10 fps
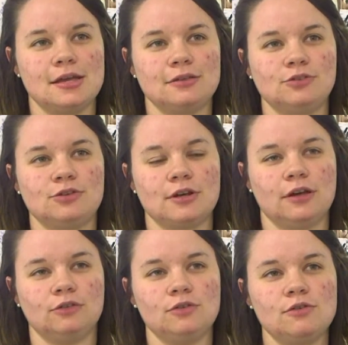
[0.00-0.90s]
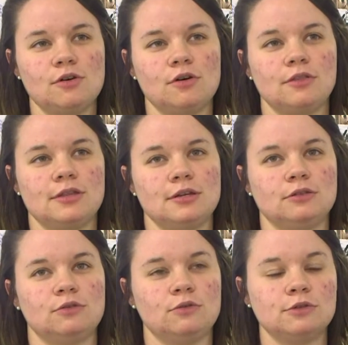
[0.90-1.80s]
in Student Council called the
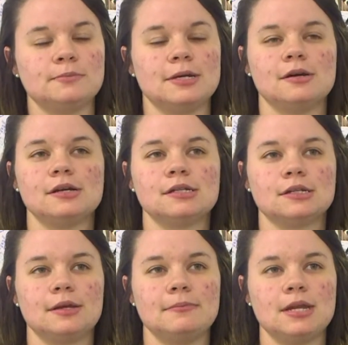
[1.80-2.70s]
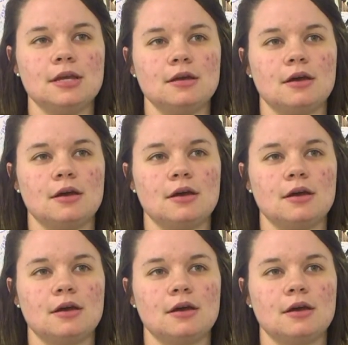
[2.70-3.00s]
School Spirit Committee,